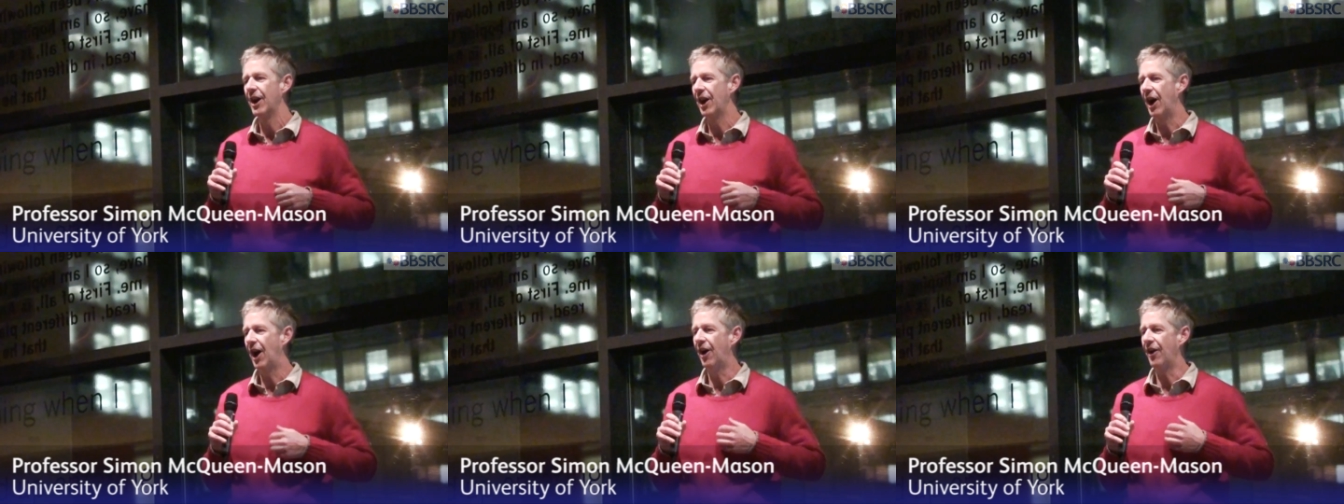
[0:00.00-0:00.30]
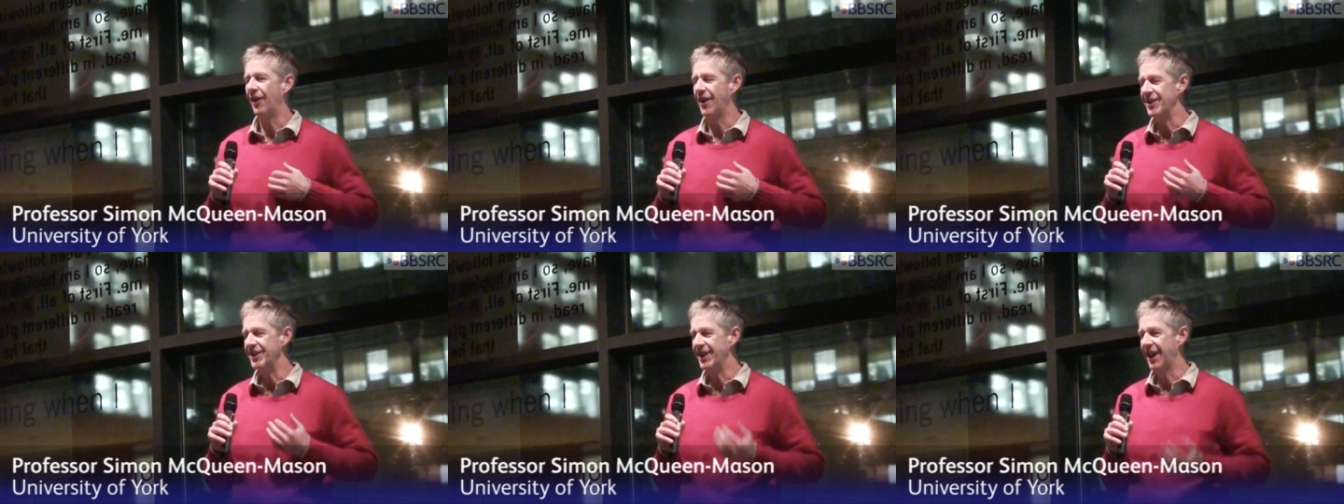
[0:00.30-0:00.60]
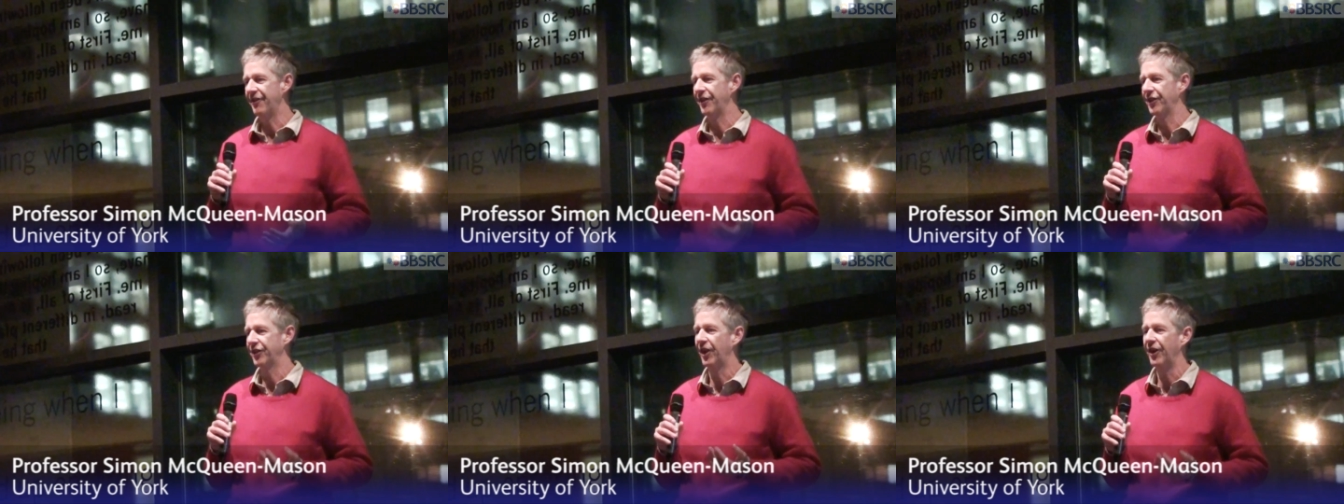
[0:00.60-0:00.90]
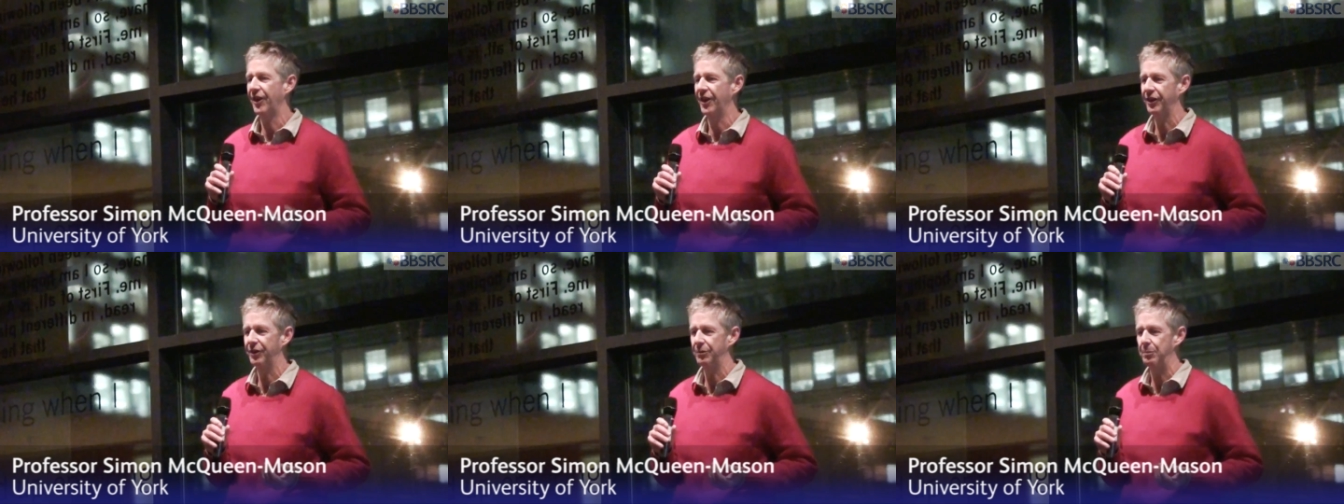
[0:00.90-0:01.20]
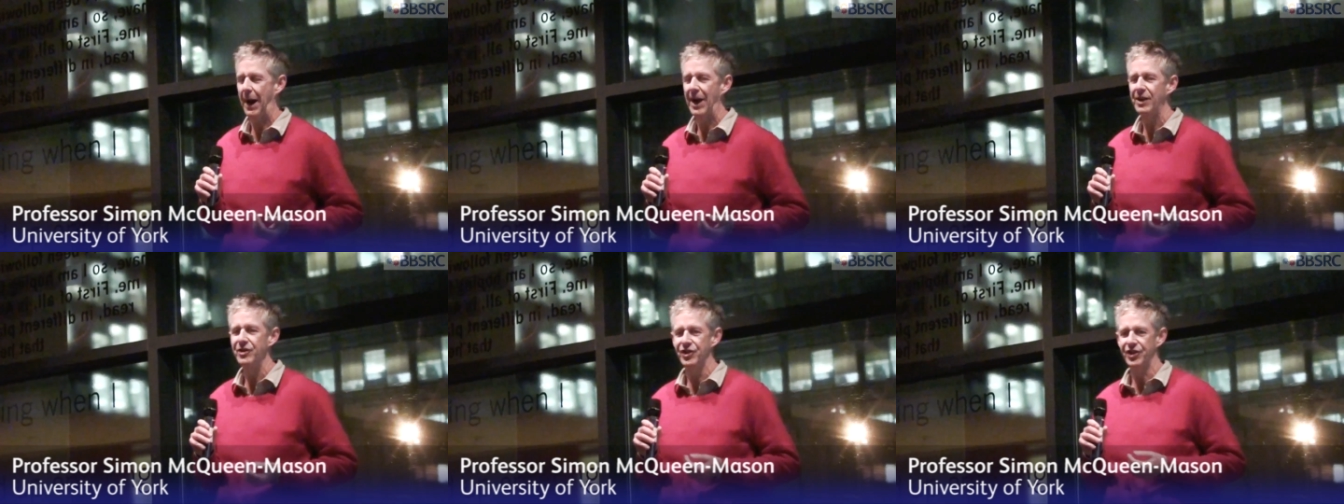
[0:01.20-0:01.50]
our endeavours, our
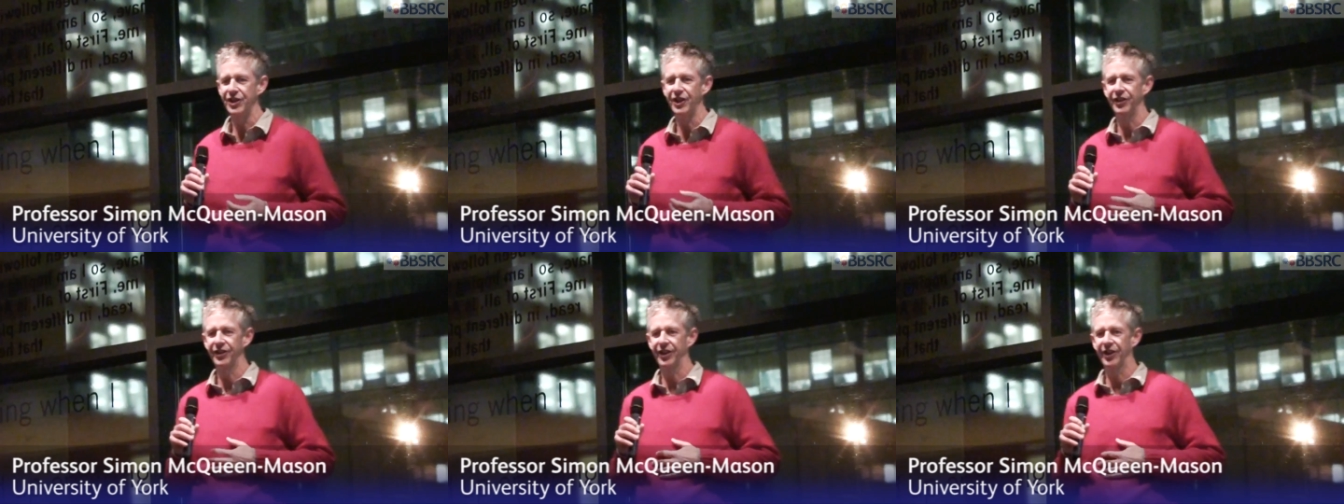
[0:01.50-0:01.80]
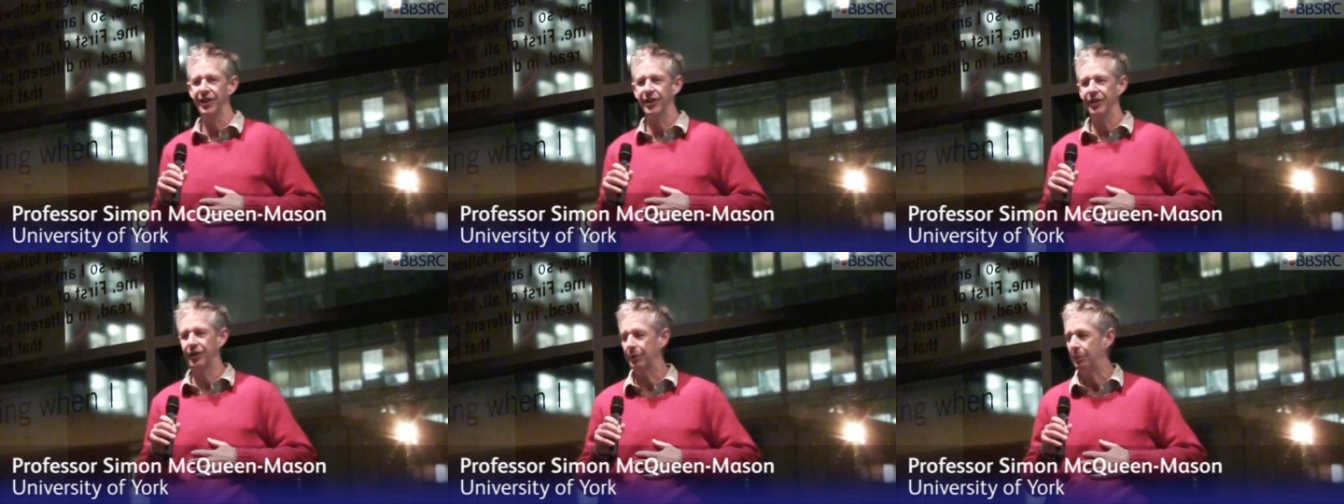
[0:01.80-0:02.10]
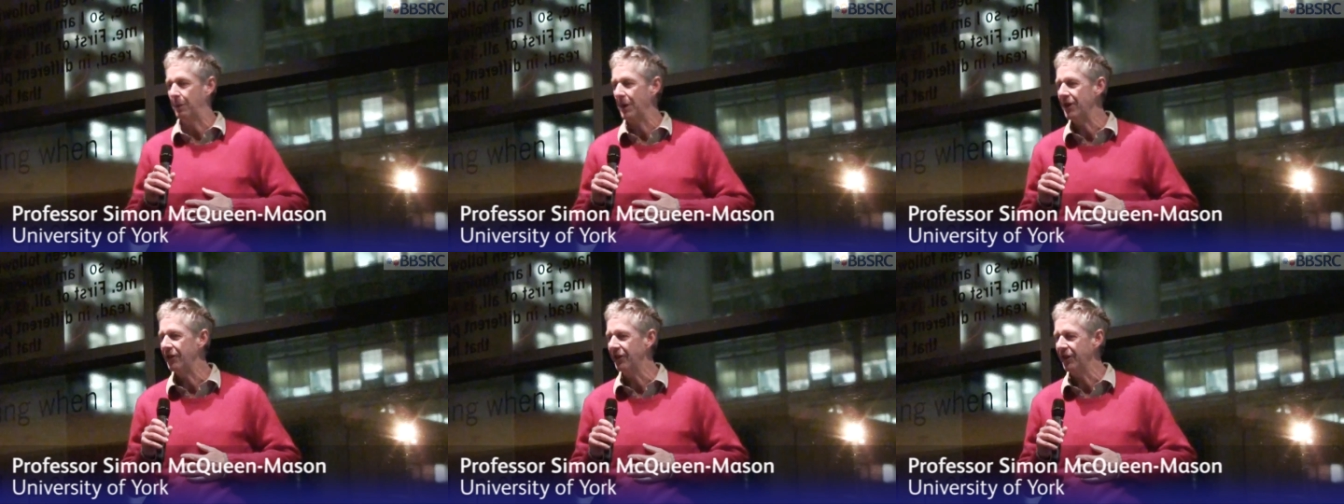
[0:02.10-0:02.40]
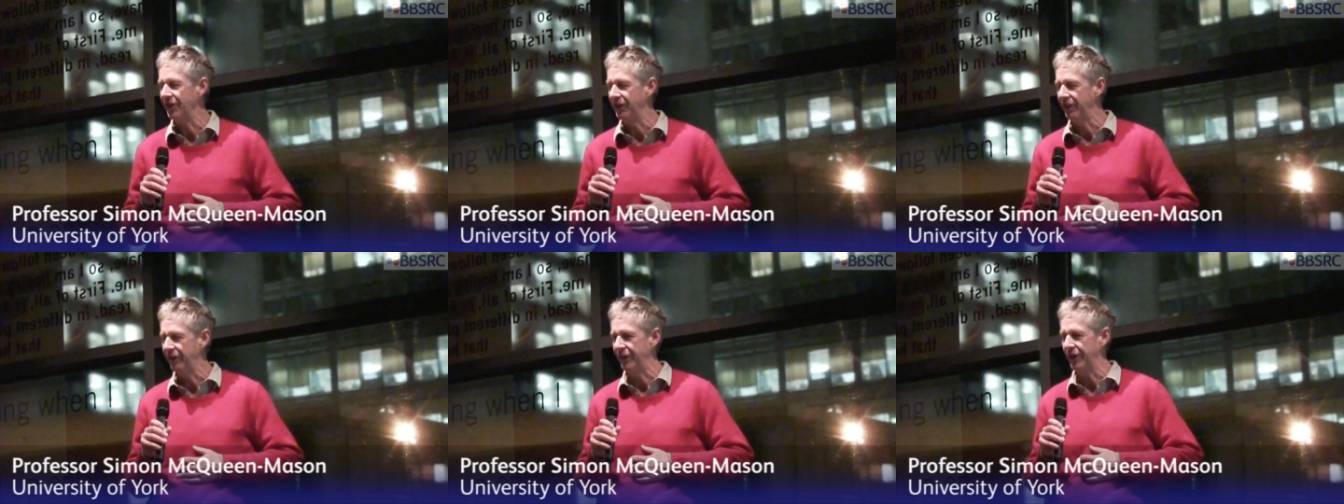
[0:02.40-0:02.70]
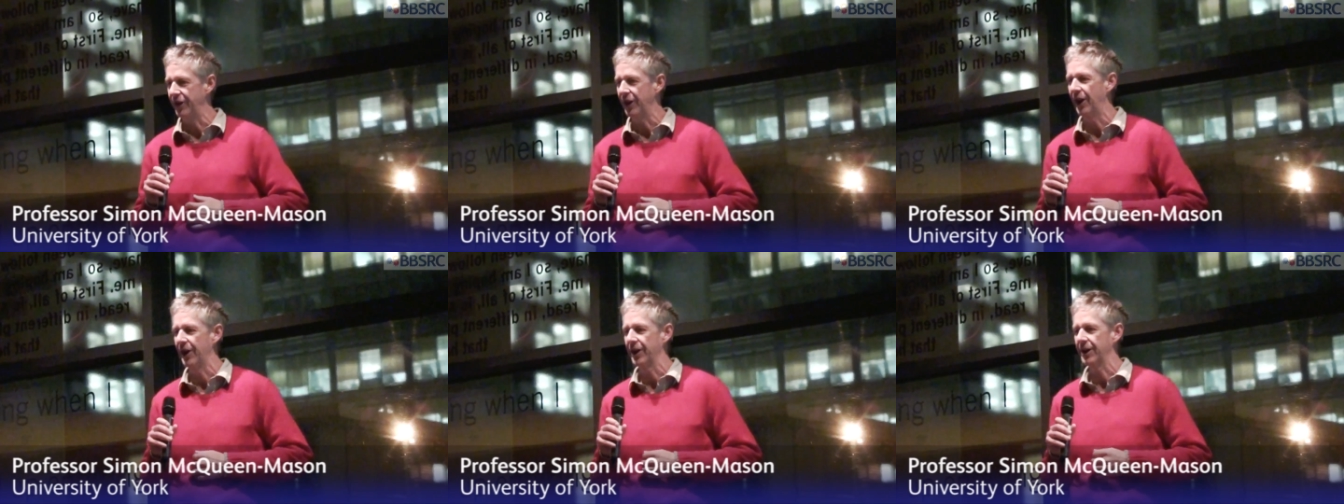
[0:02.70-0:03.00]
expansion as a species, if
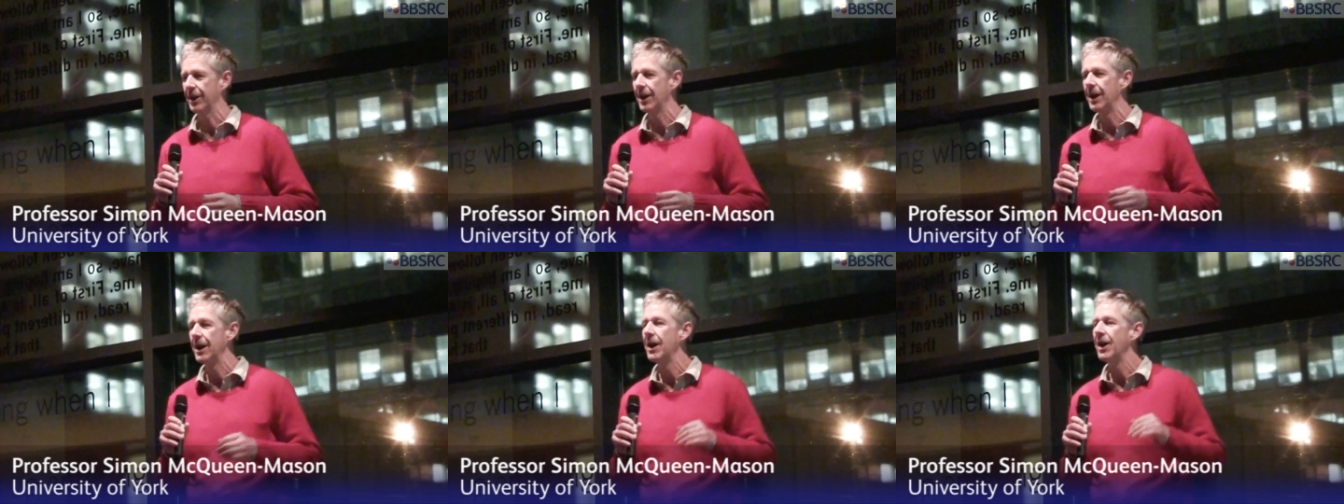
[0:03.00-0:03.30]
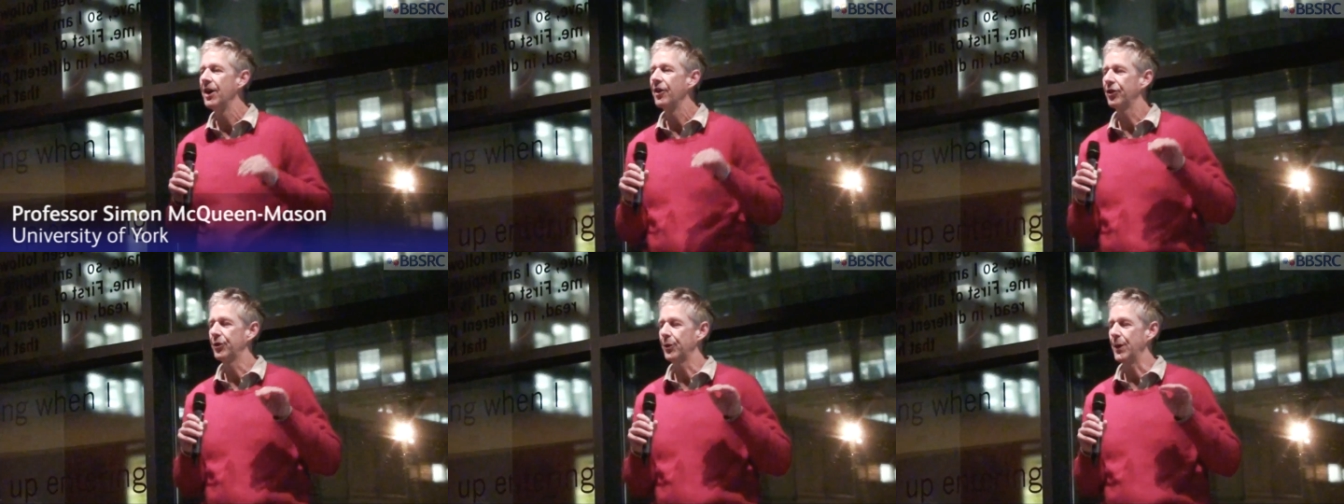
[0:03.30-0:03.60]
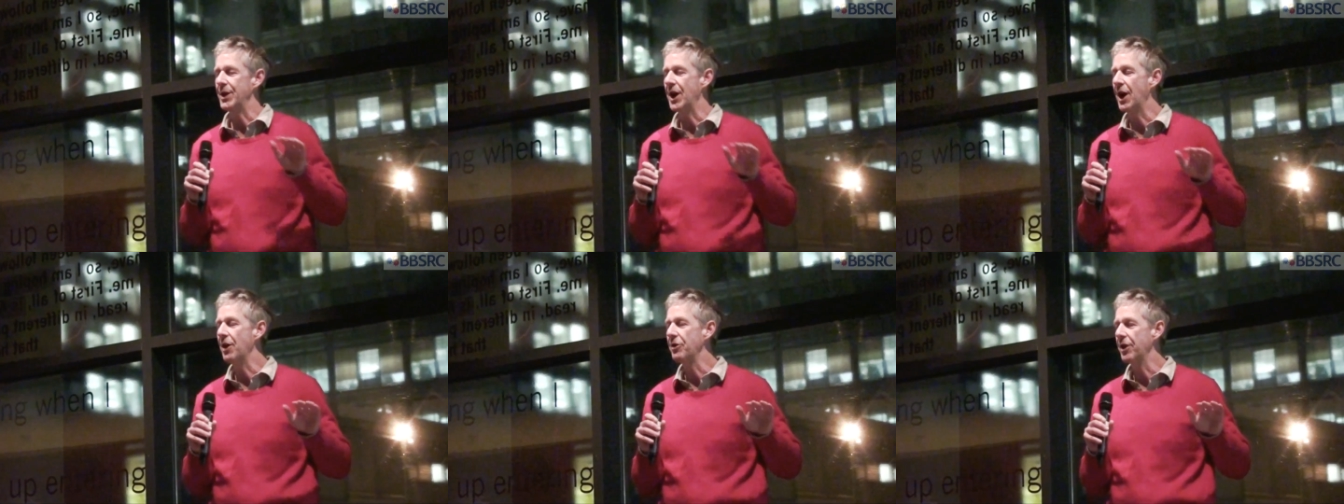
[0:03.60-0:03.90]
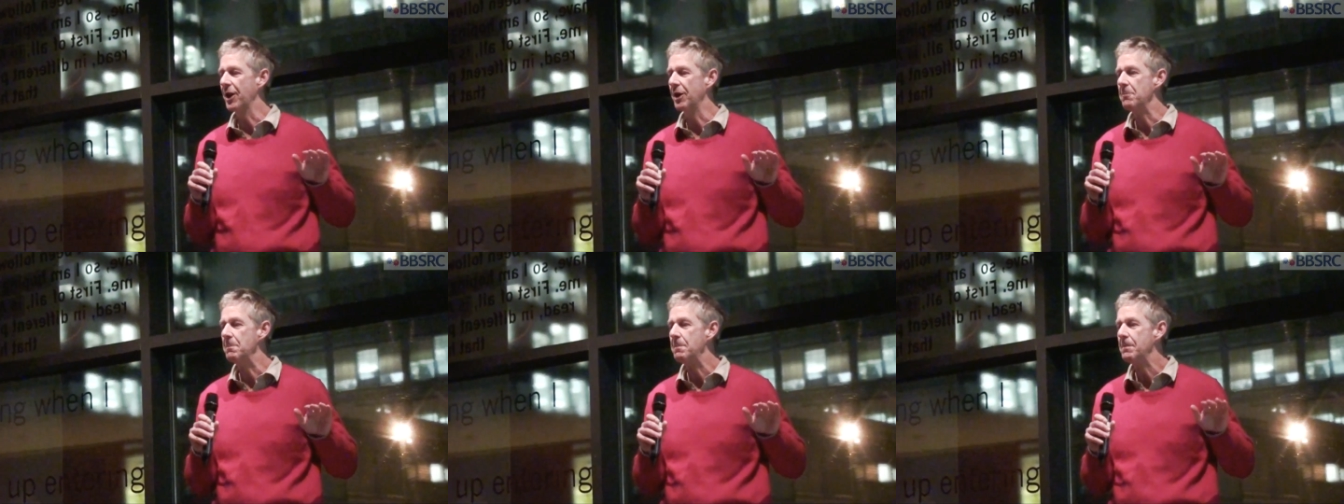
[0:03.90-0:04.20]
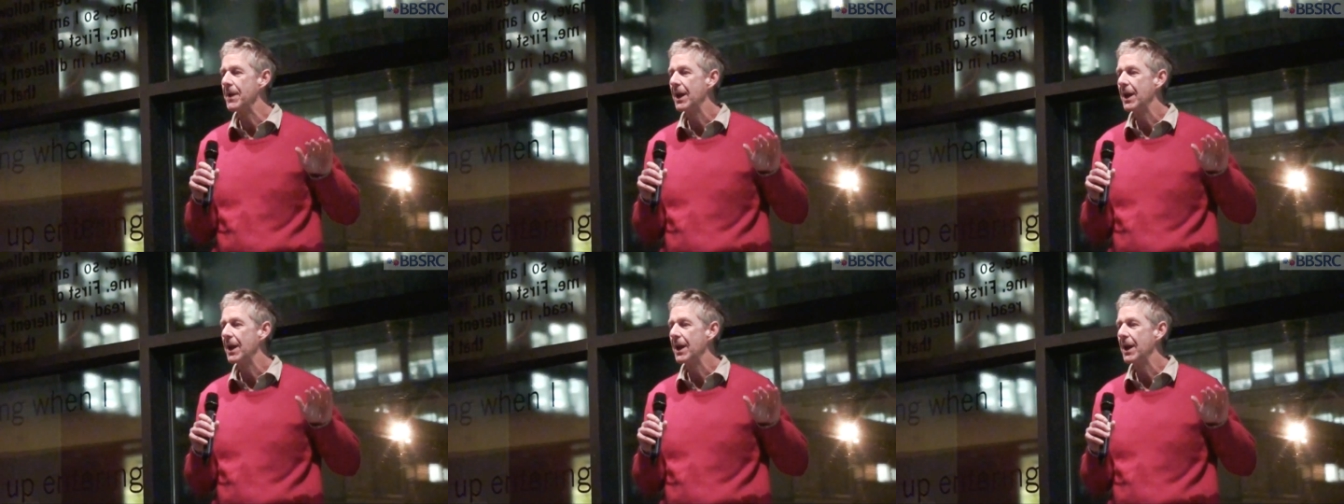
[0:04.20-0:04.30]
you like. So we know that